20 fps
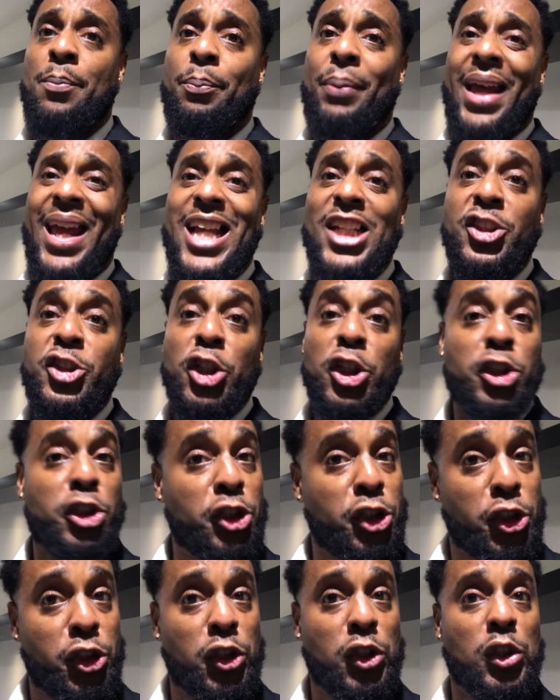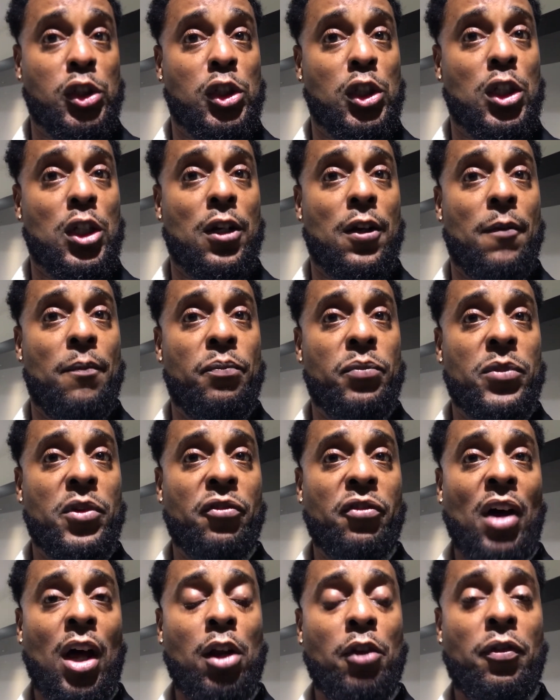pages
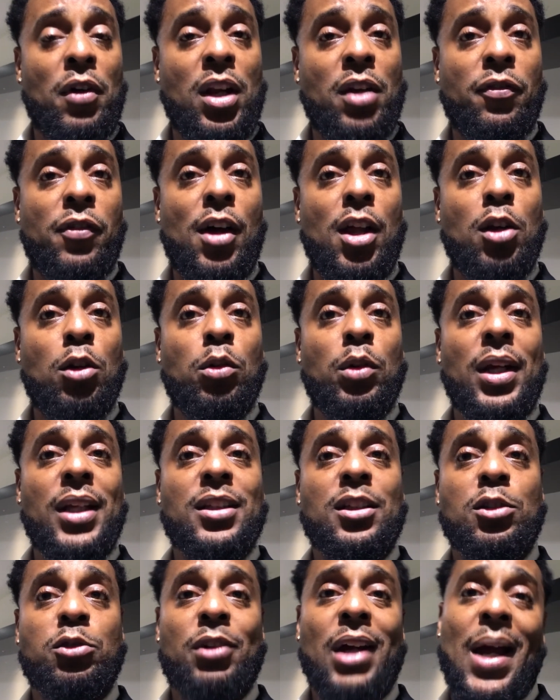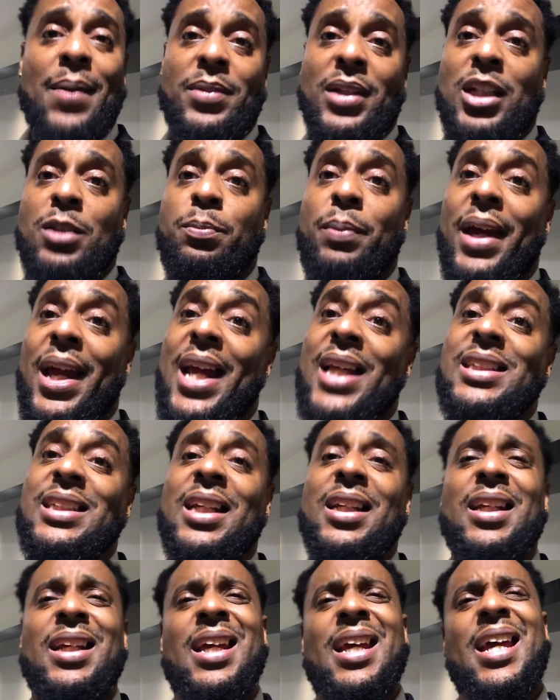follow, follow, follow, and subscribe to this page.
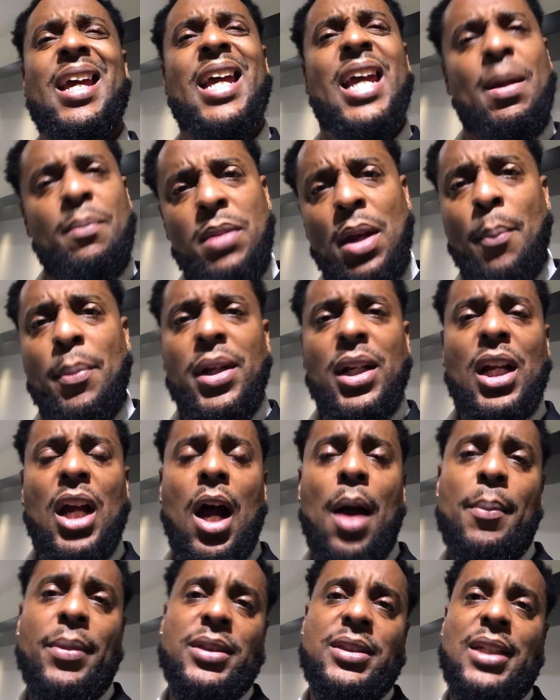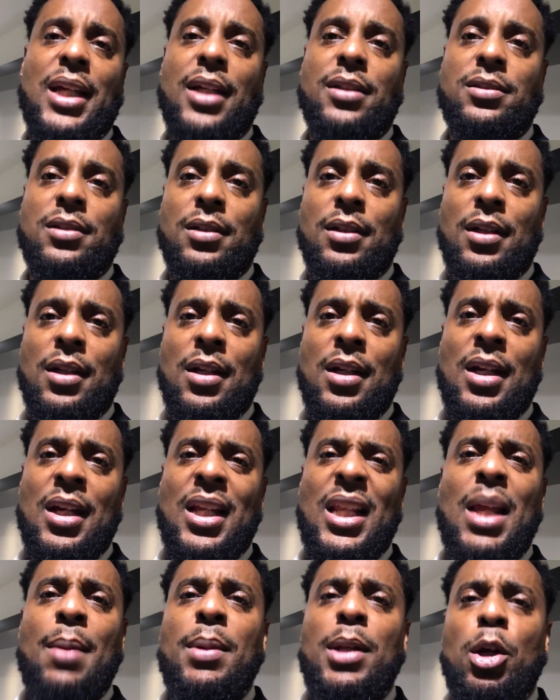And hit me up in the comment section.
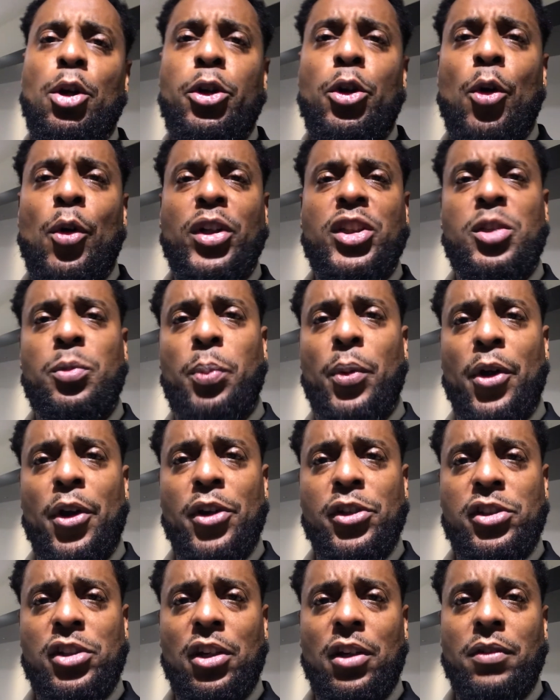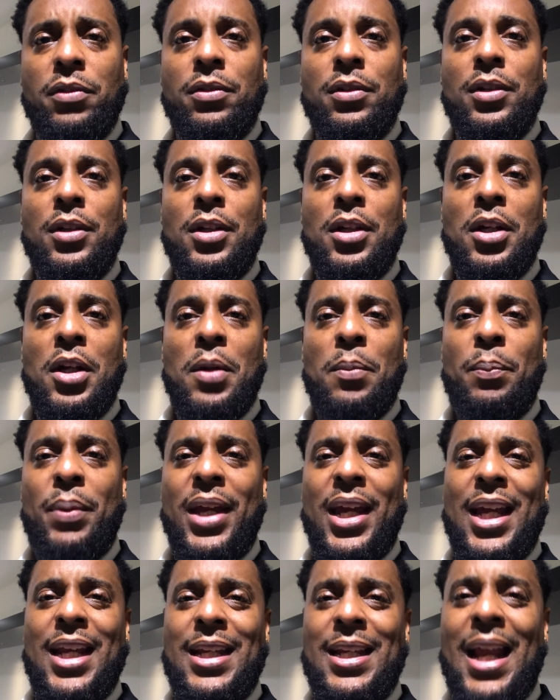Let me know your experience of
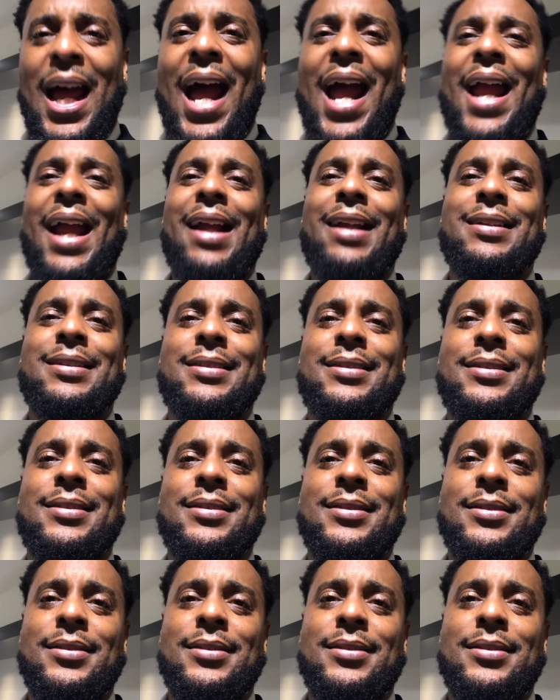being nice